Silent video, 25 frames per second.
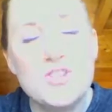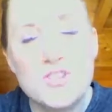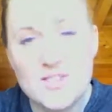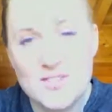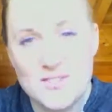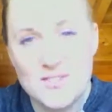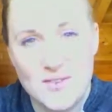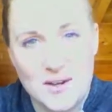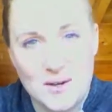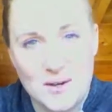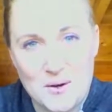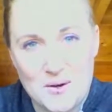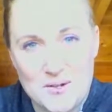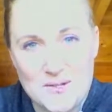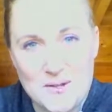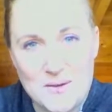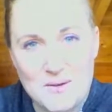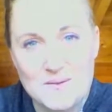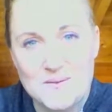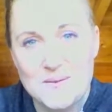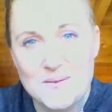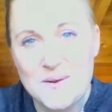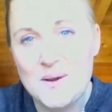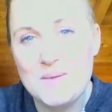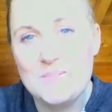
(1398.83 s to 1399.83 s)
We witches
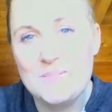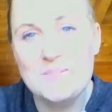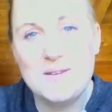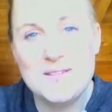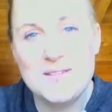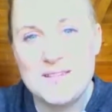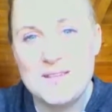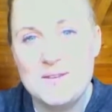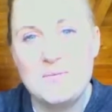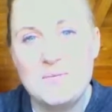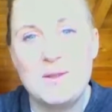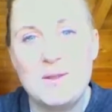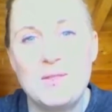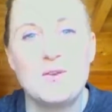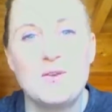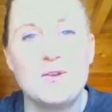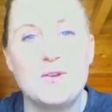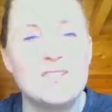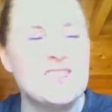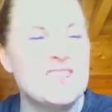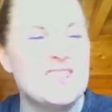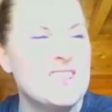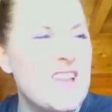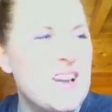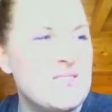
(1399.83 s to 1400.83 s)
find ourselves very busy,
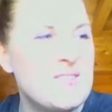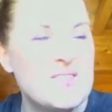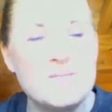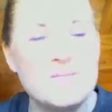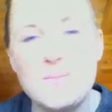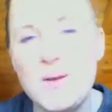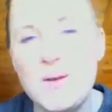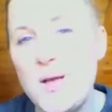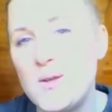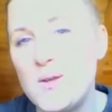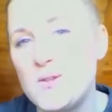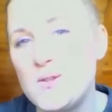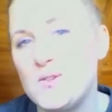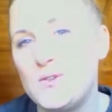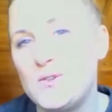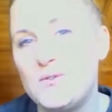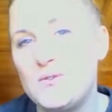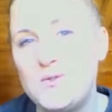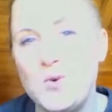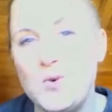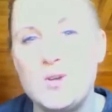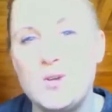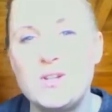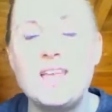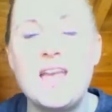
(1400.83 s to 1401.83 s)
whether it's love
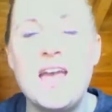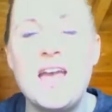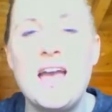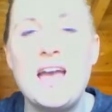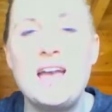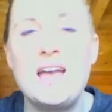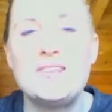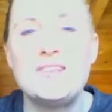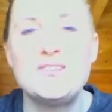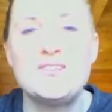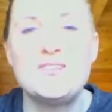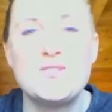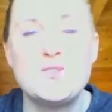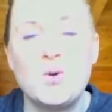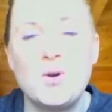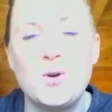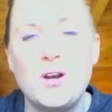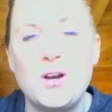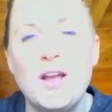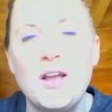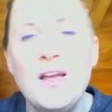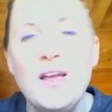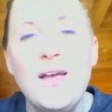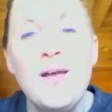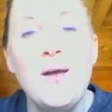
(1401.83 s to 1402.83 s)
spells or
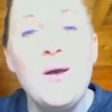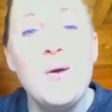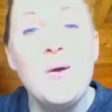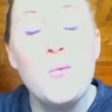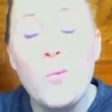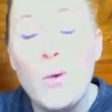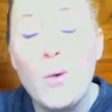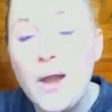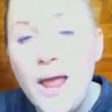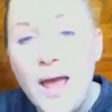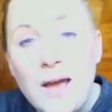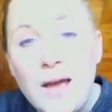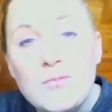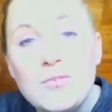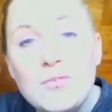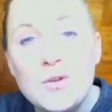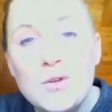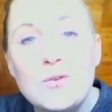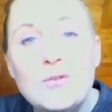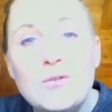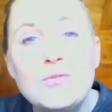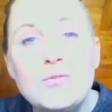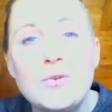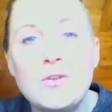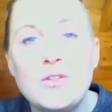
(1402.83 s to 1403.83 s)
forecasts or what
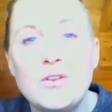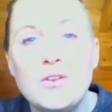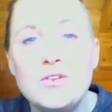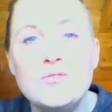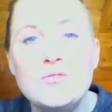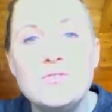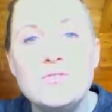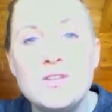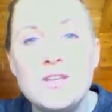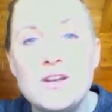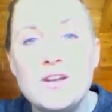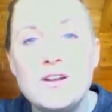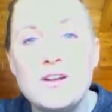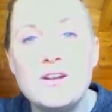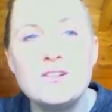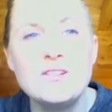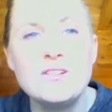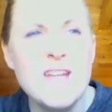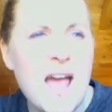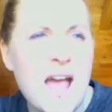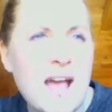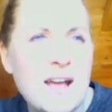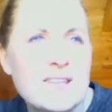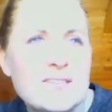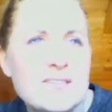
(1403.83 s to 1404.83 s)
have you for the new
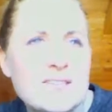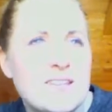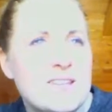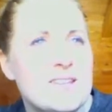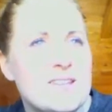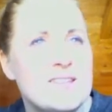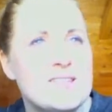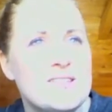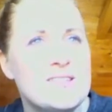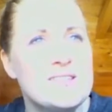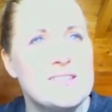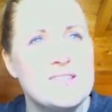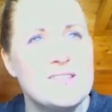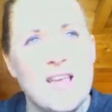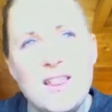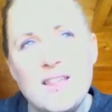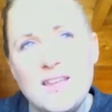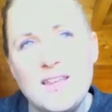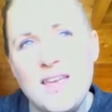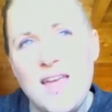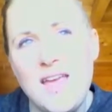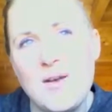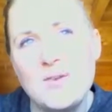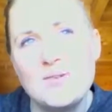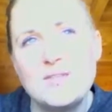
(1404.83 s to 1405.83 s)
year,
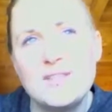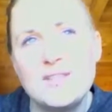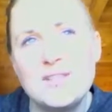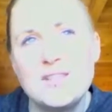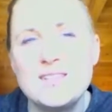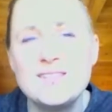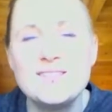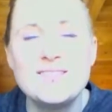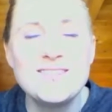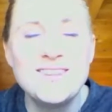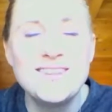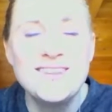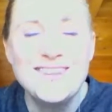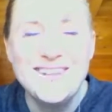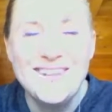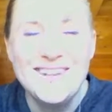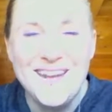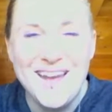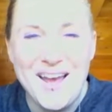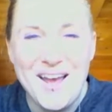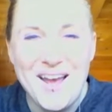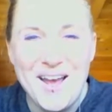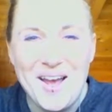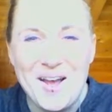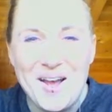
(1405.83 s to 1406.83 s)
taxes, selling houses.
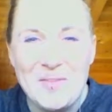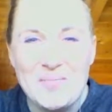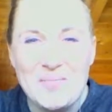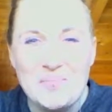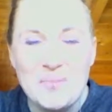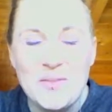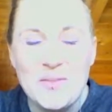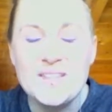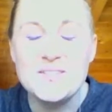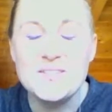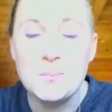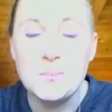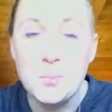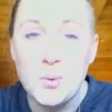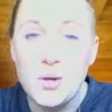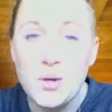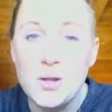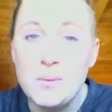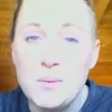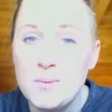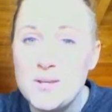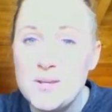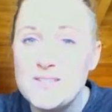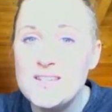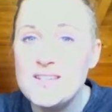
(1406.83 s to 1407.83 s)

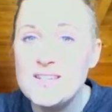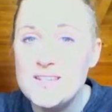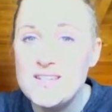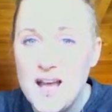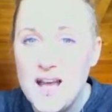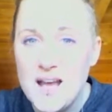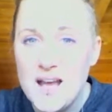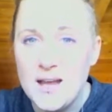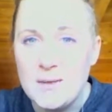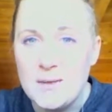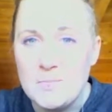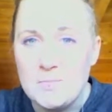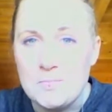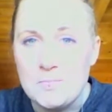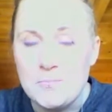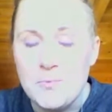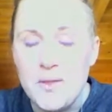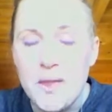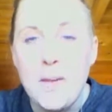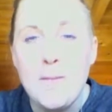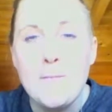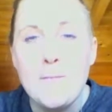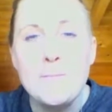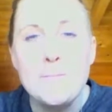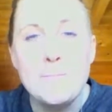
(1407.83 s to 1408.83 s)
It's a pretty busy
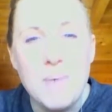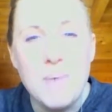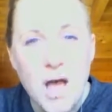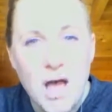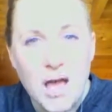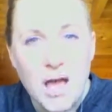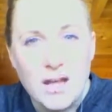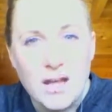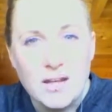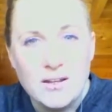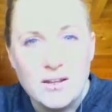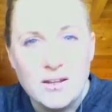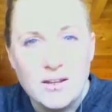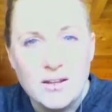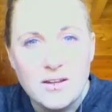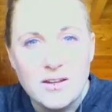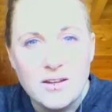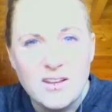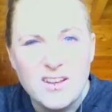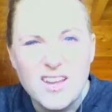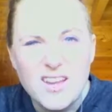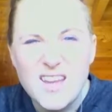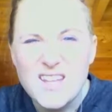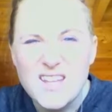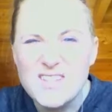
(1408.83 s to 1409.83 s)
time, but
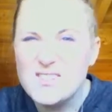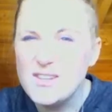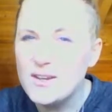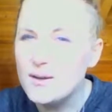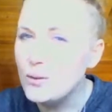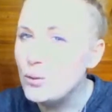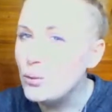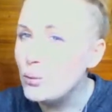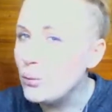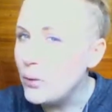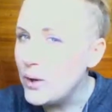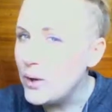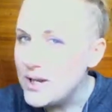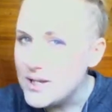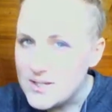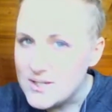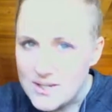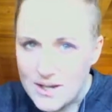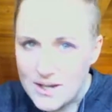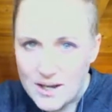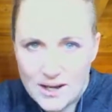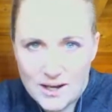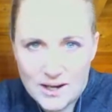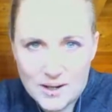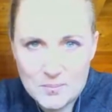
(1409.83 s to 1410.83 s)
it's a
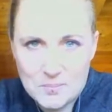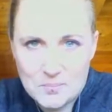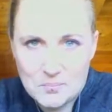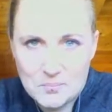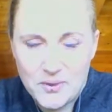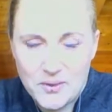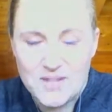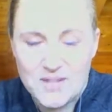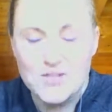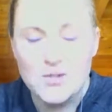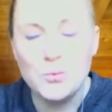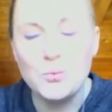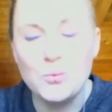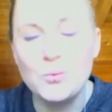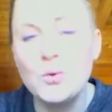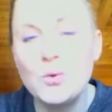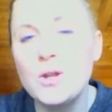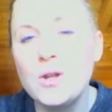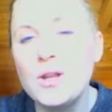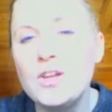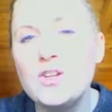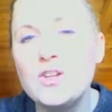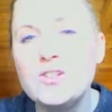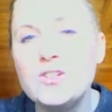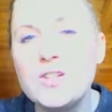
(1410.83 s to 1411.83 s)
great time.
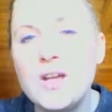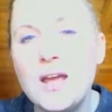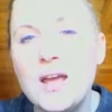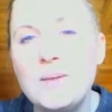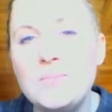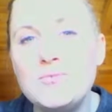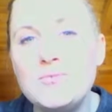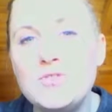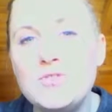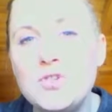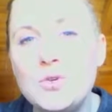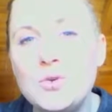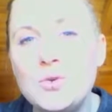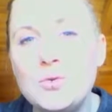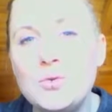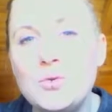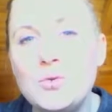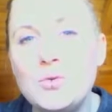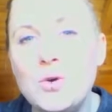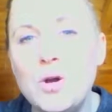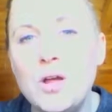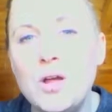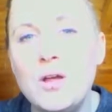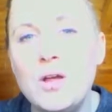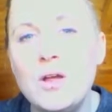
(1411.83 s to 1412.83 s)
It's a really good time
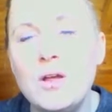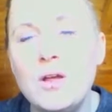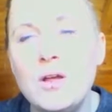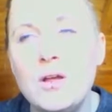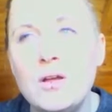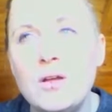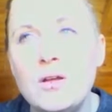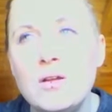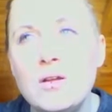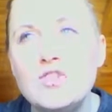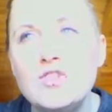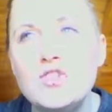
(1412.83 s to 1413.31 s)
to